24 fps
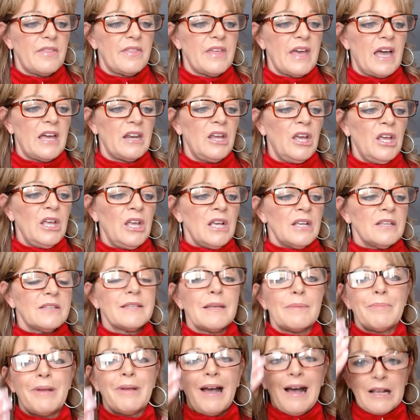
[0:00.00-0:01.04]
that
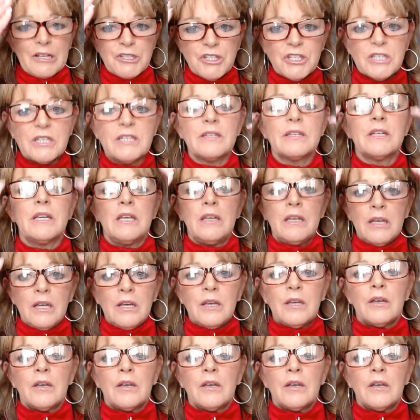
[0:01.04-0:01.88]
subconsciously